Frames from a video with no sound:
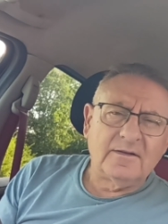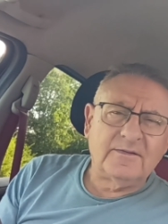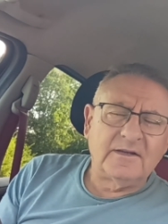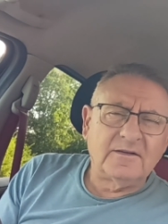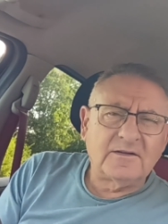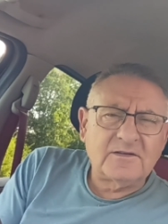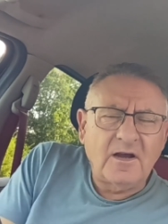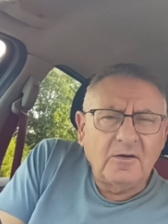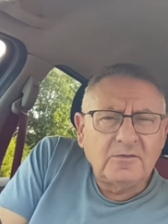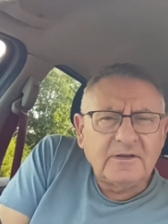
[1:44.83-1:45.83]
thing that is
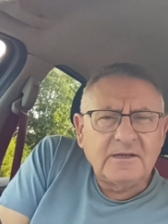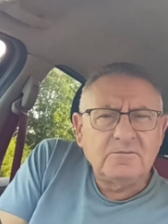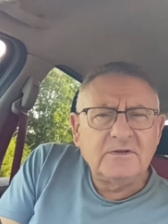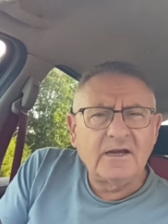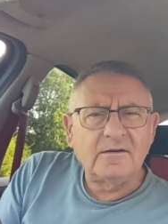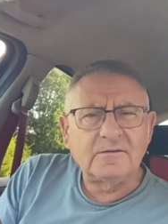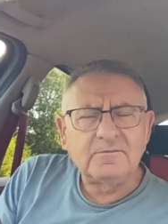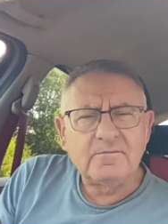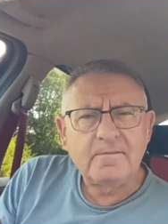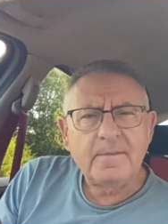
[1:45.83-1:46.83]
holding him
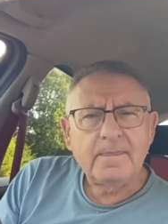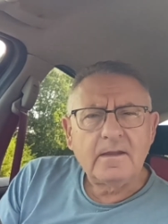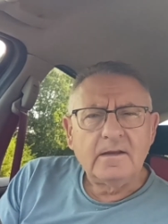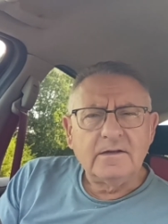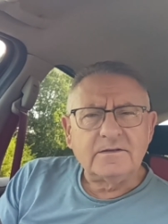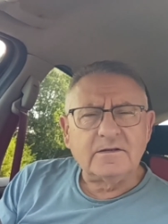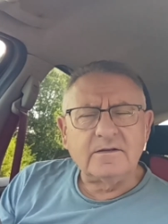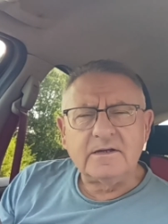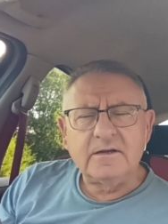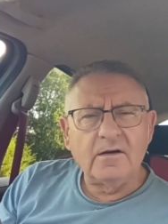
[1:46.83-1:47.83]
down
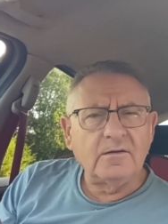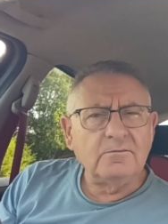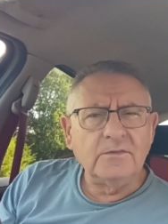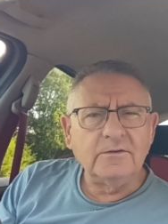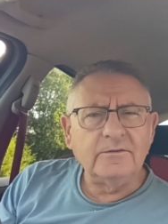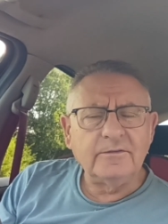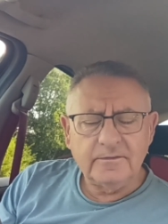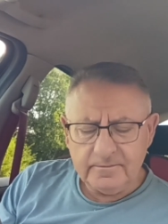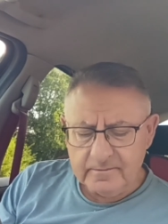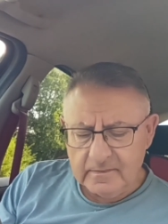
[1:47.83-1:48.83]
so that he can't move.